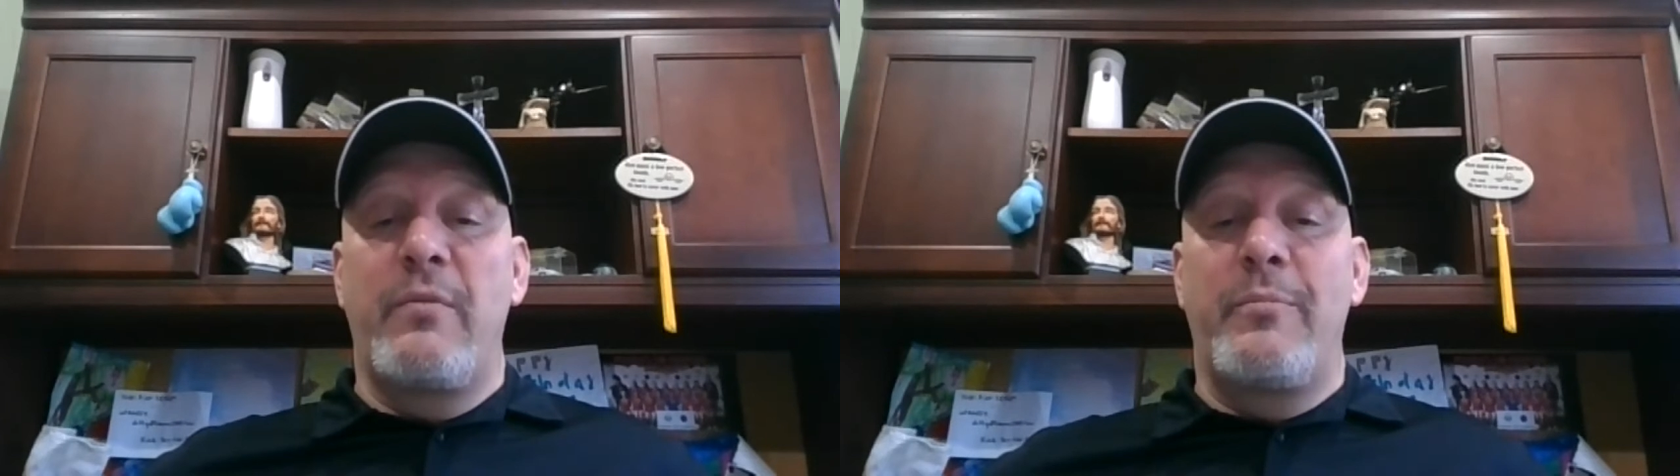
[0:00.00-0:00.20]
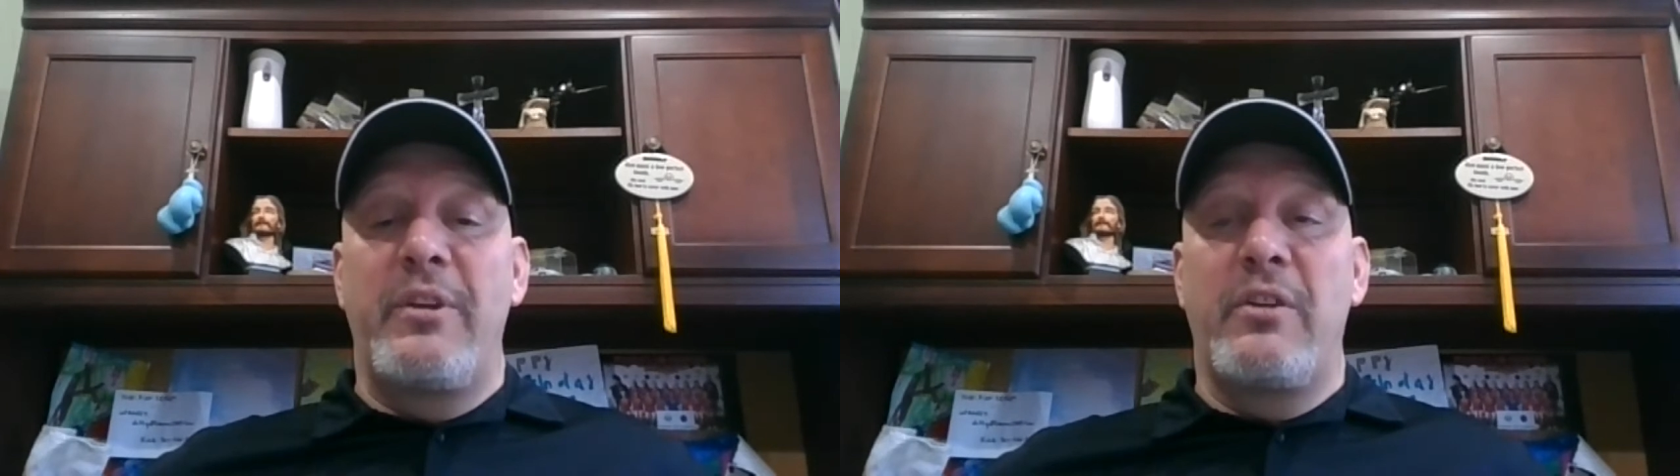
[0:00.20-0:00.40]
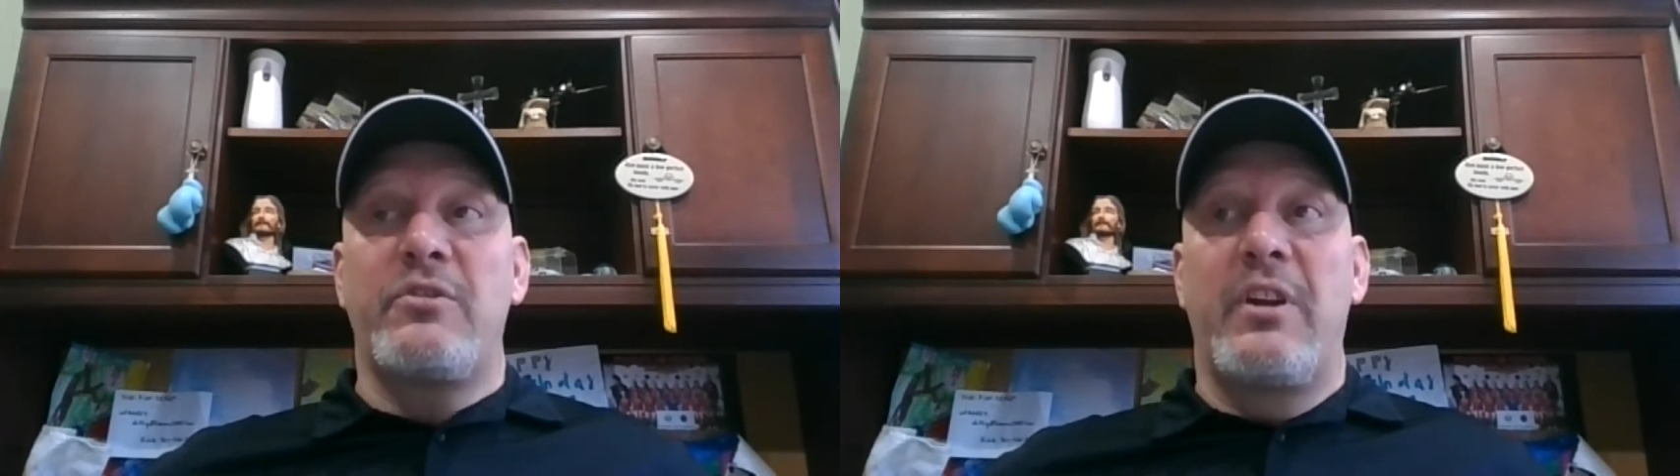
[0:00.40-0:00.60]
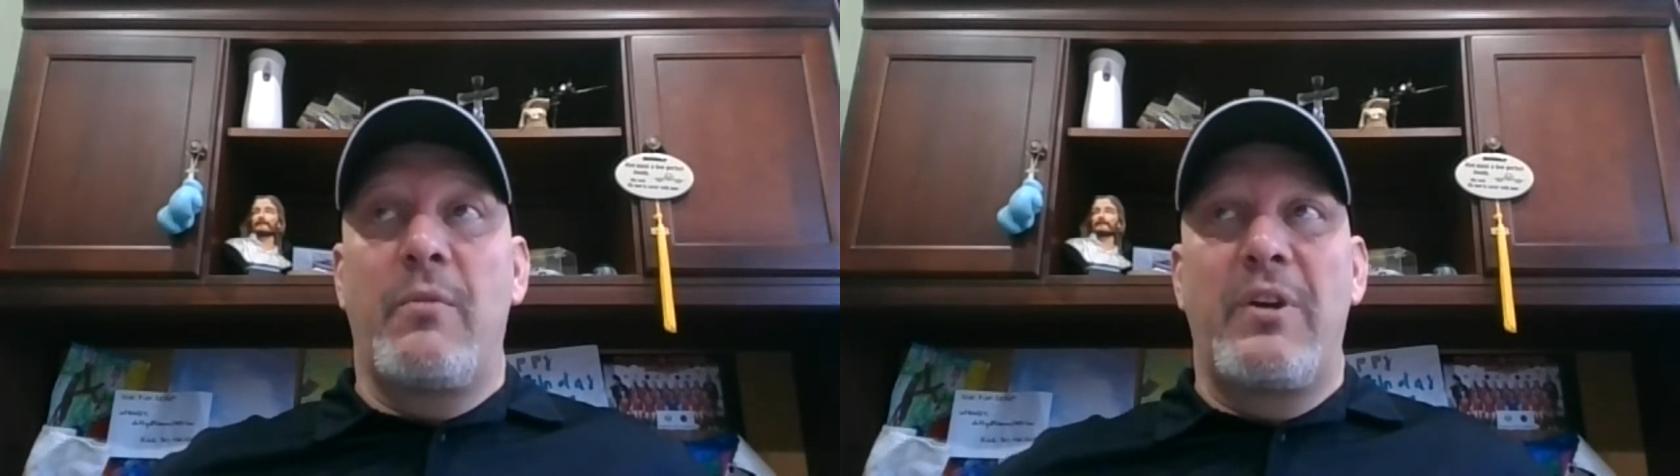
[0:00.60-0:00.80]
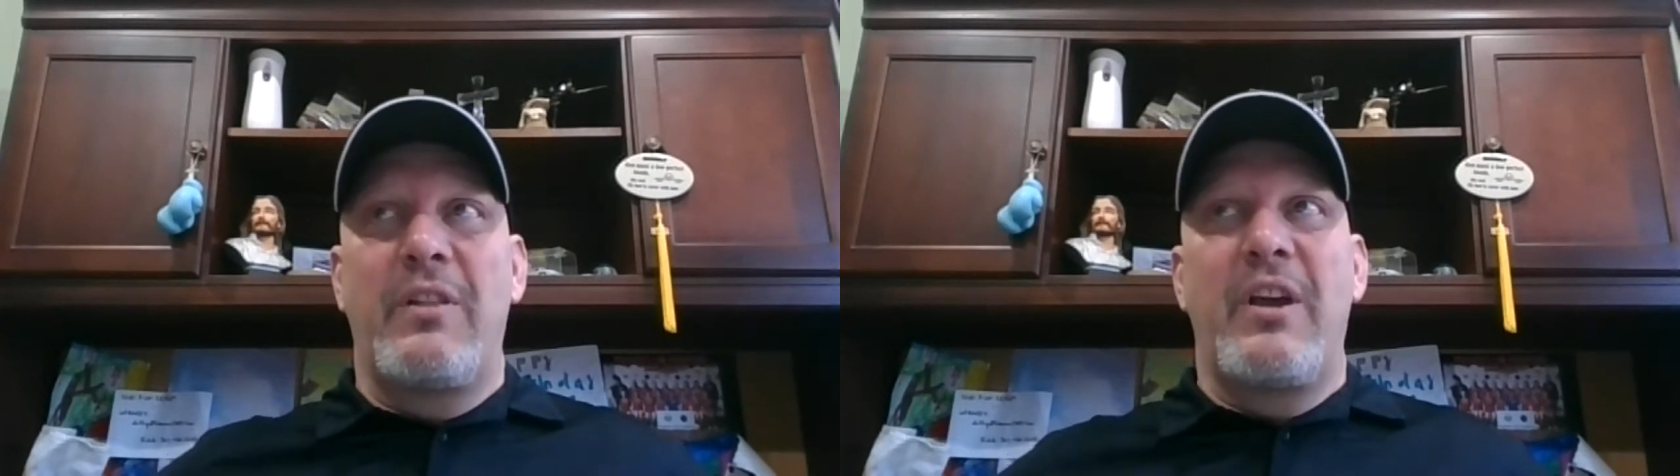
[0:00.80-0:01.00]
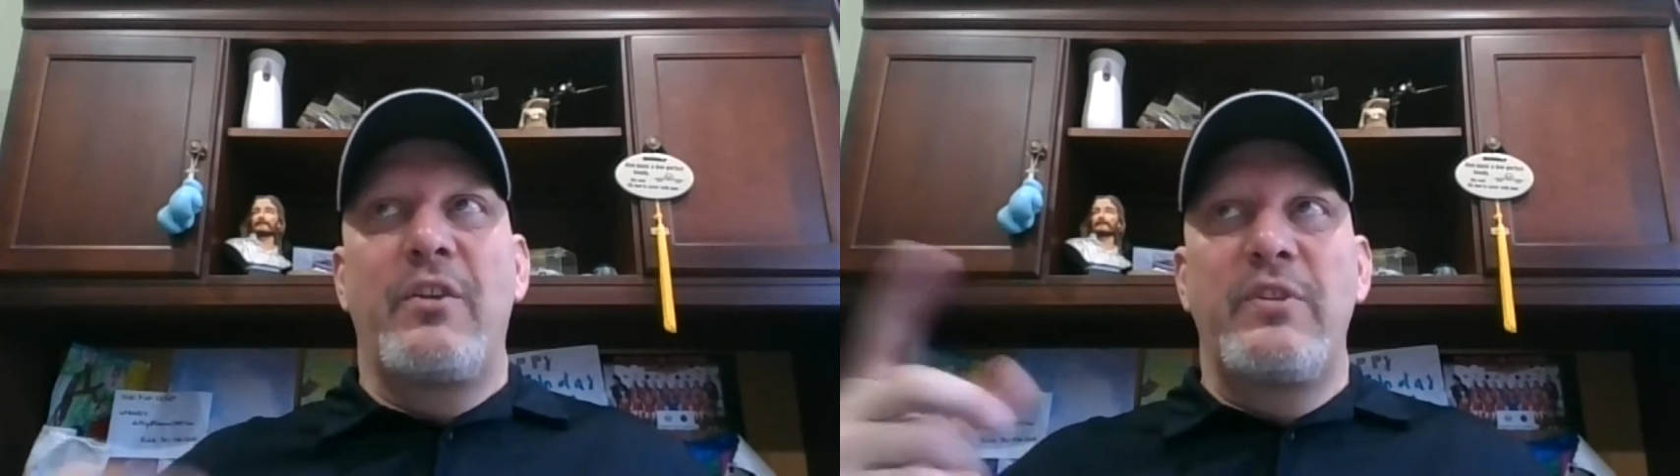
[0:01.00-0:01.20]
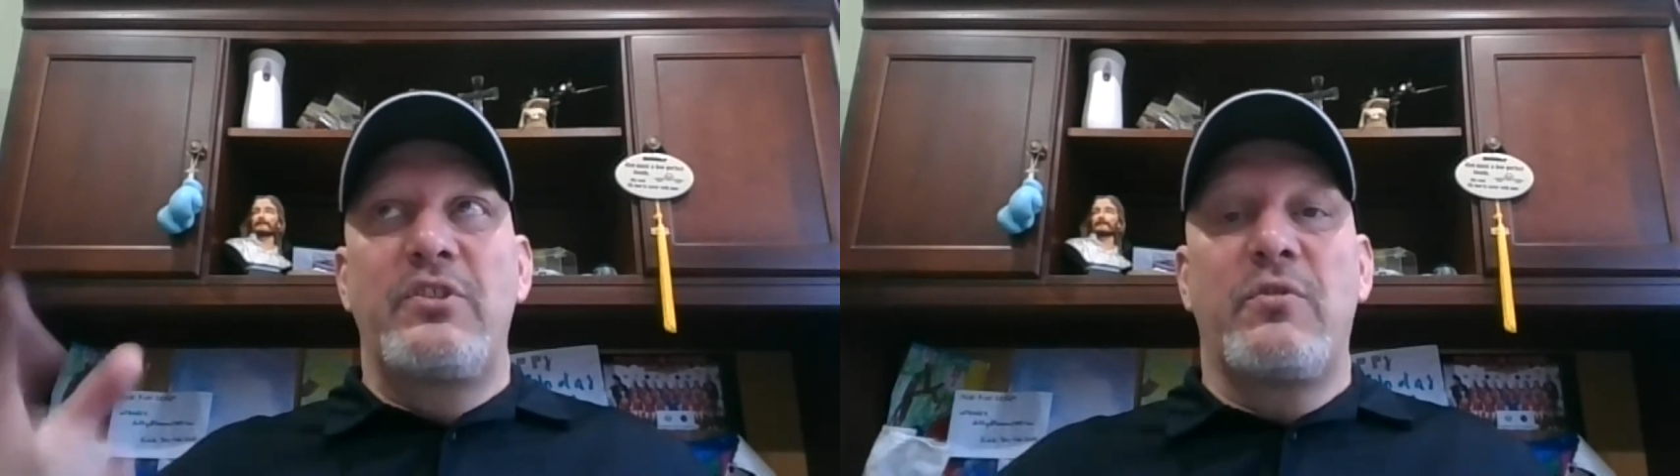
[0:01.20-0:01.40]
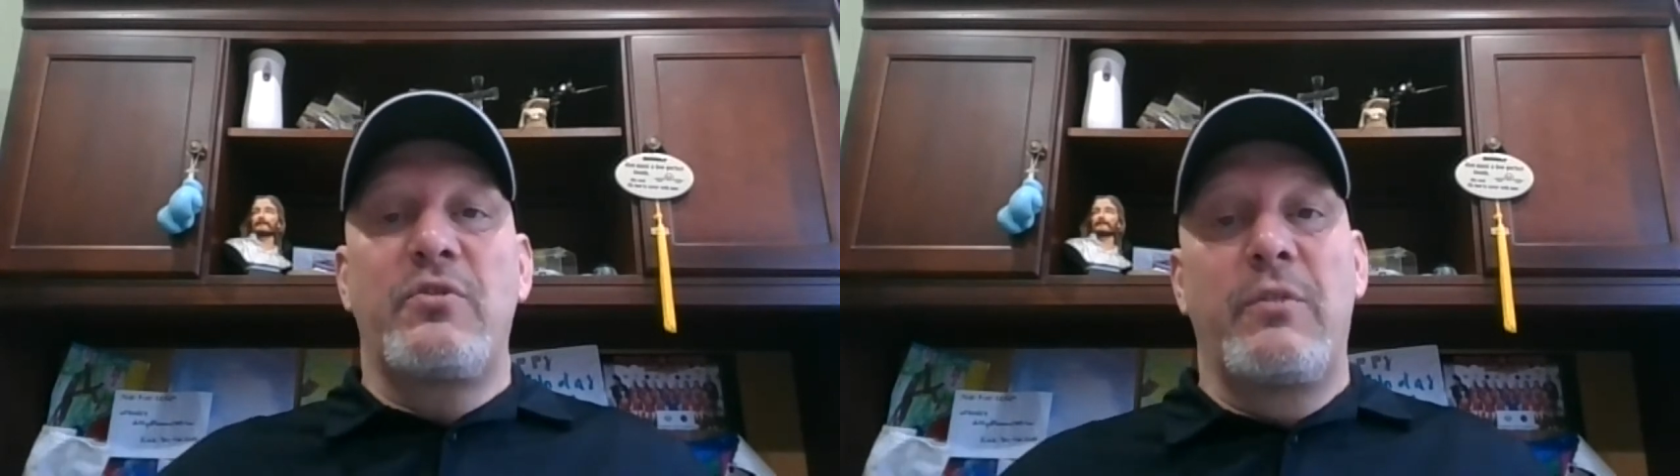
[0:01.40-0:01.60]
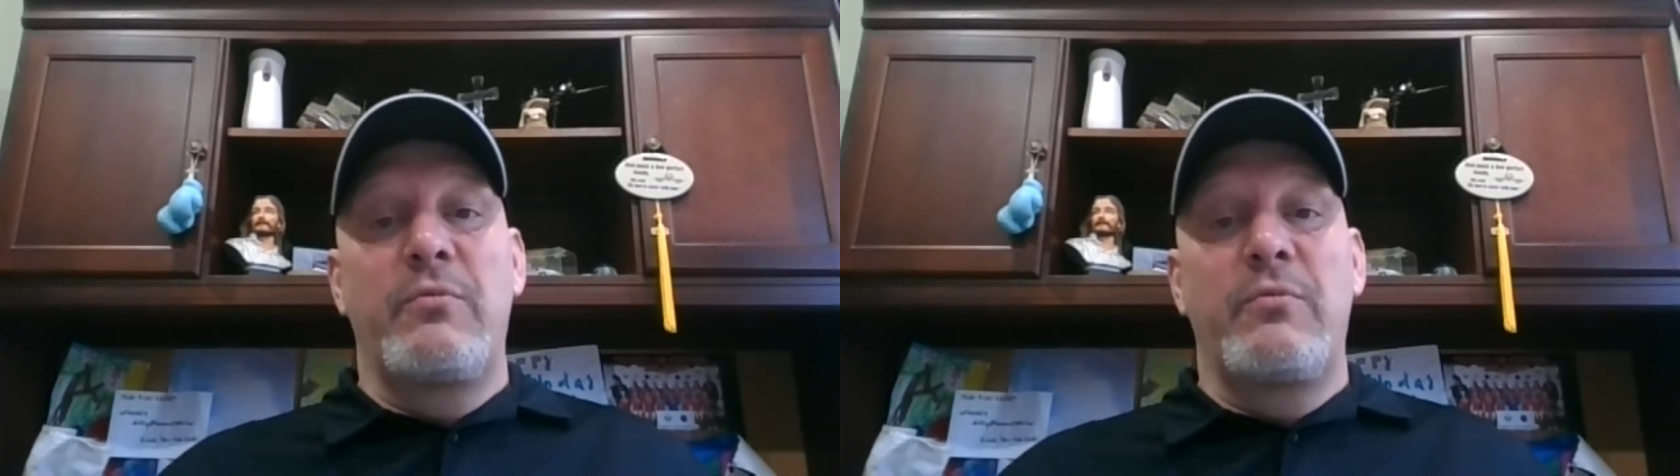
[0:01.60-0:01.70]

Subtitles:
with me yesterday, and I went online to research it,